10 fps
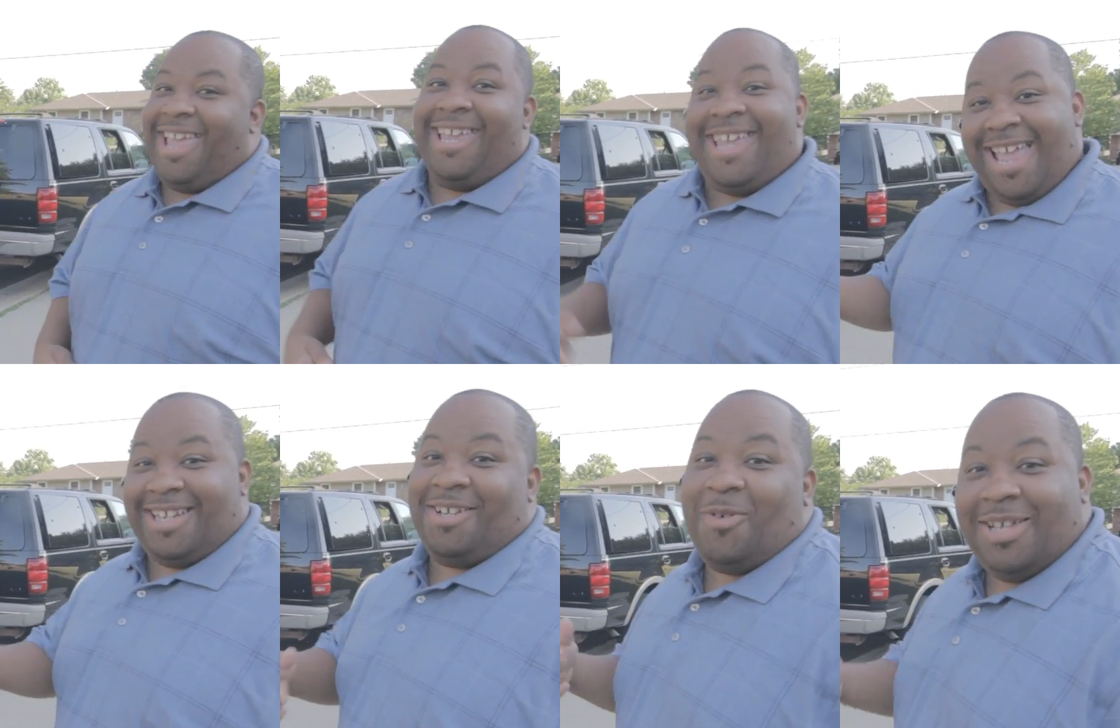He
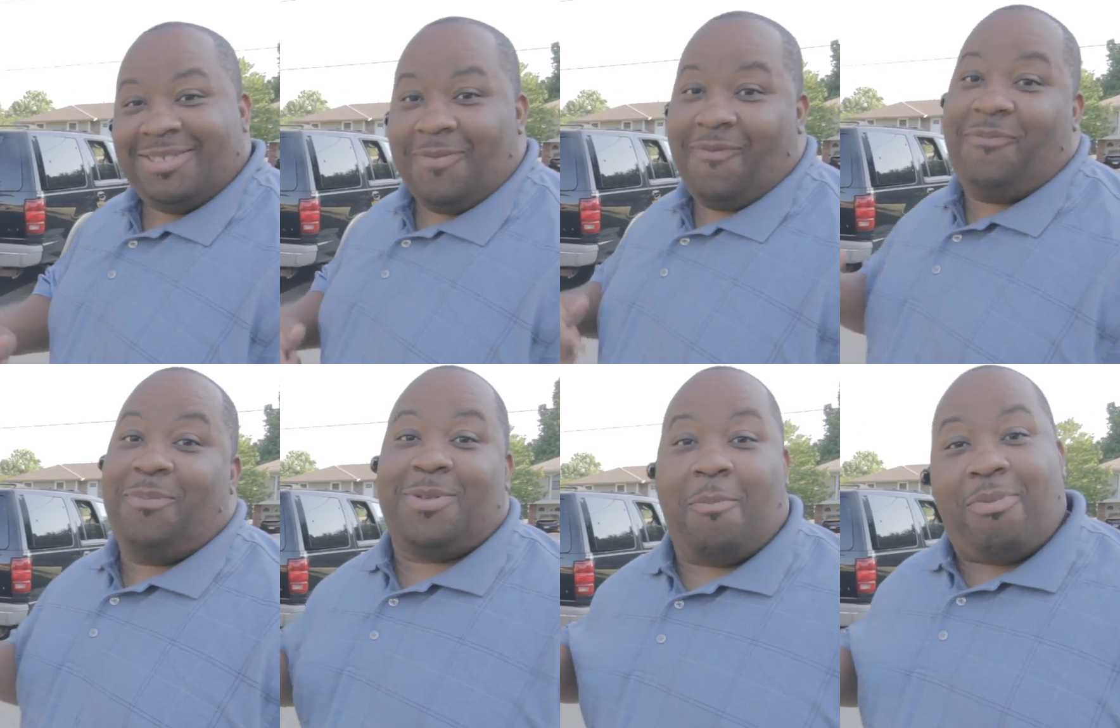had to go get
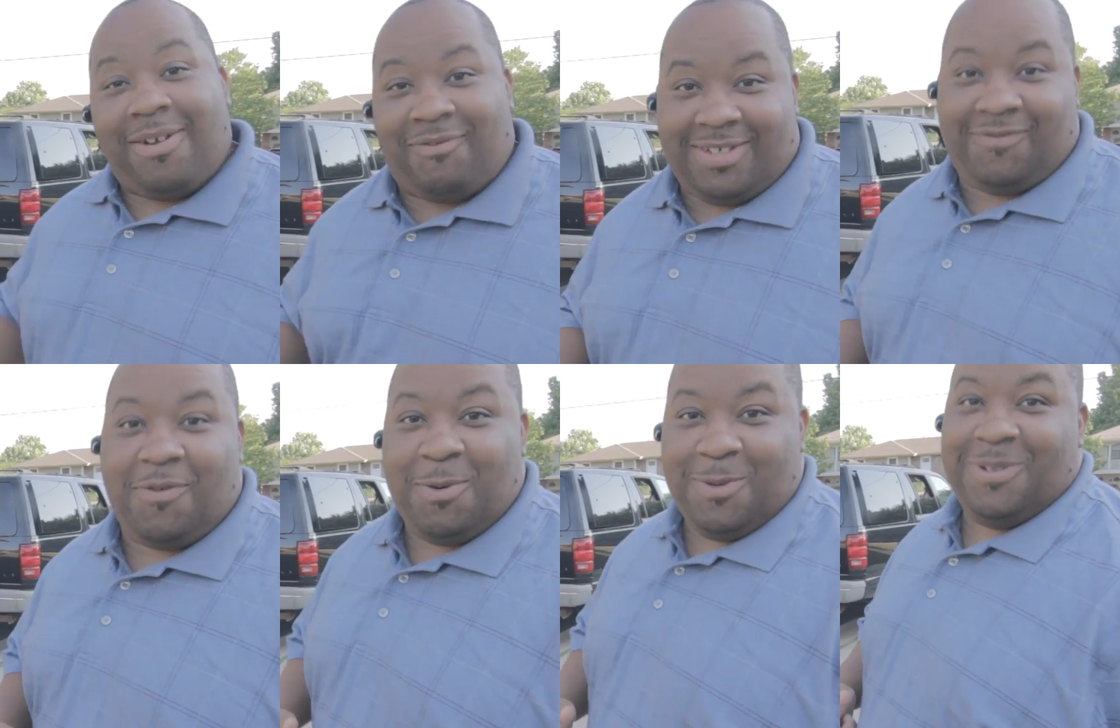some breakfast
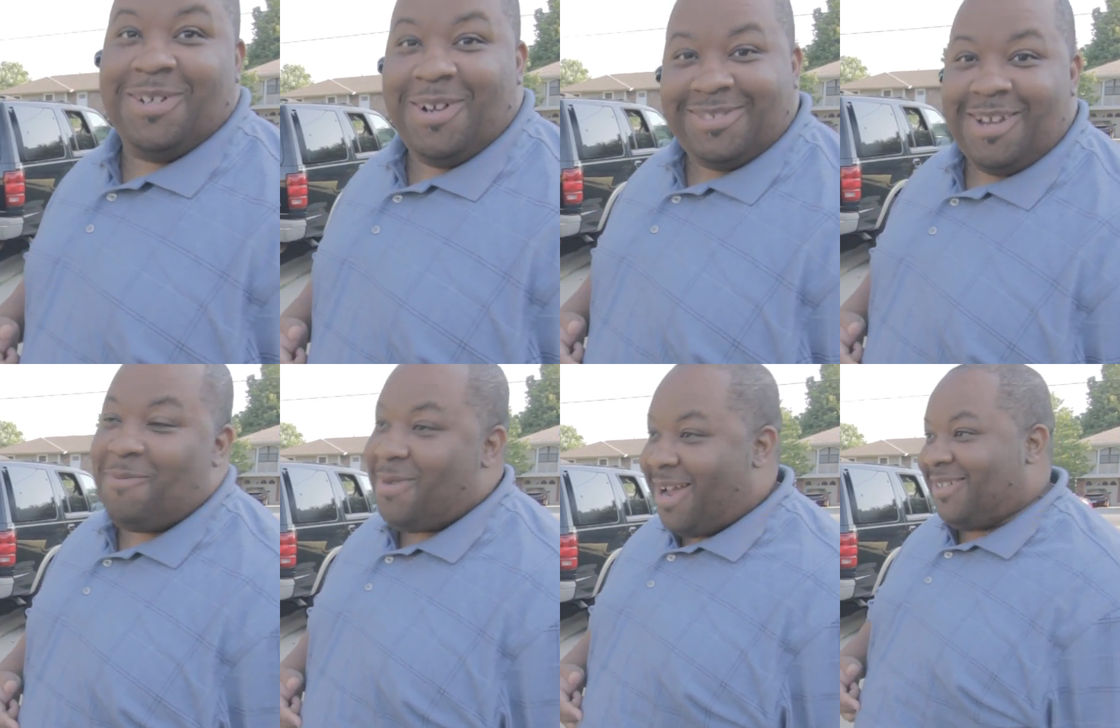food. You know what I'm
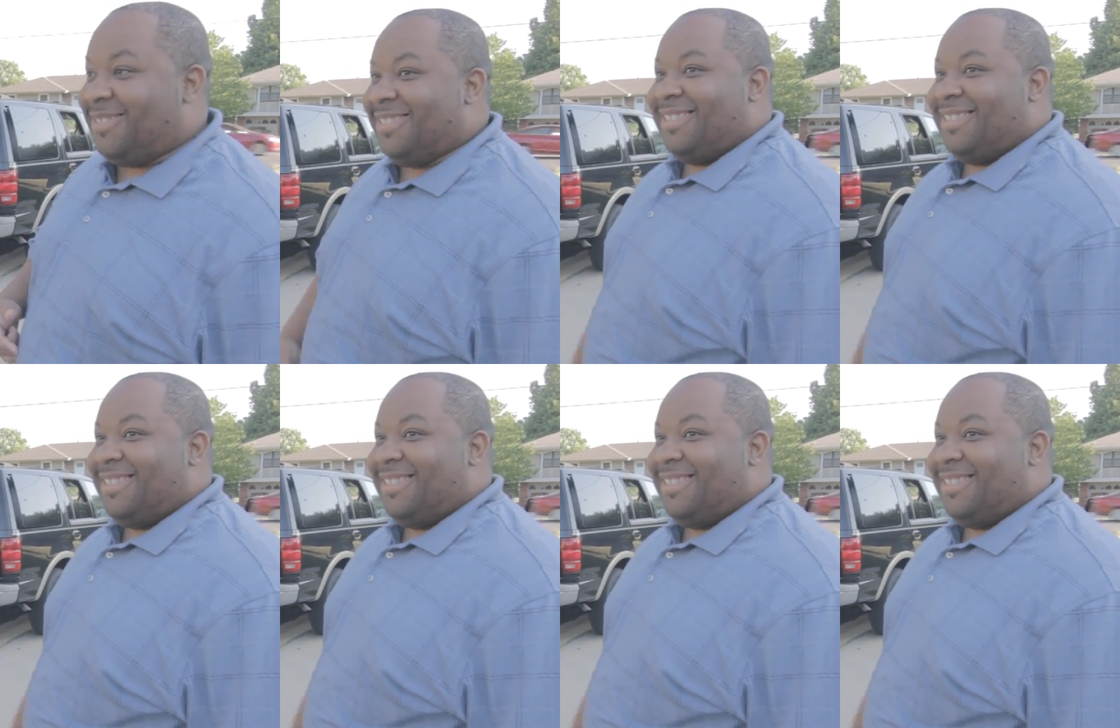talking about?